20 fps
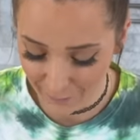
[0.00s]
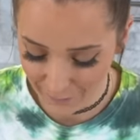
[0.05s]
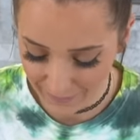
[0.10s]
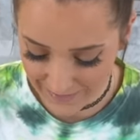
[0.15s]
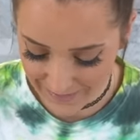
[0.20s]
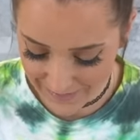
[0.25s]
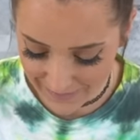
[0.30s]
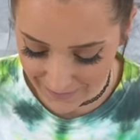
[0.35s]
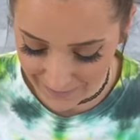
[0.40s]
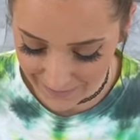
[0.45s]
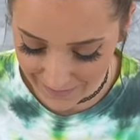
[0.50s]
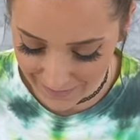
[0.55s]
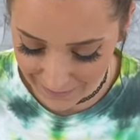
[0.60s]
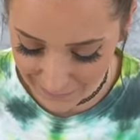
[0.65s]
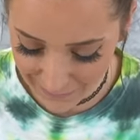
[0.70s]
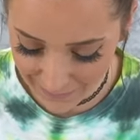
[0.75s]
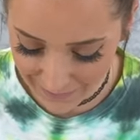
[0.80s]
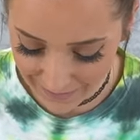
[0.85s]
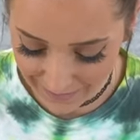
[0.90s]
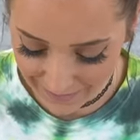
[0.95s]
the rest of it.
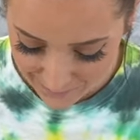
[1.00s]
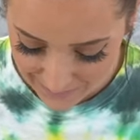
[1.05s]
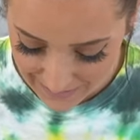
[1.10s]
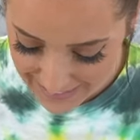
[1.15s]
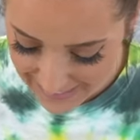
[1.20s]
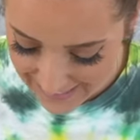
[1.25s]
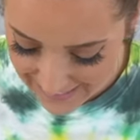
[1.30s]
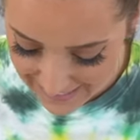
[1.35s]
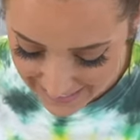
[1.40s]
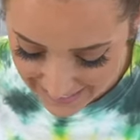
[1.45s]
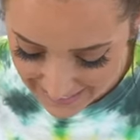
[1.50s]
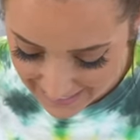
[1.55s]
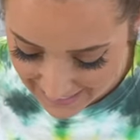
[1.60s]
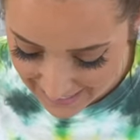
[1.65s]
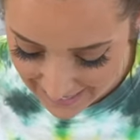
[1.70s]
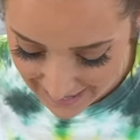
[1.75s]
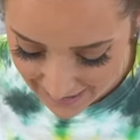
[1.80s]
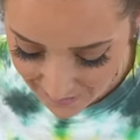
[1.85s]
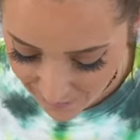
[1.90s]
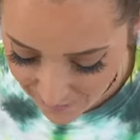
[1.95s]
But
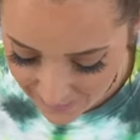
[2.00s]
Peachy, I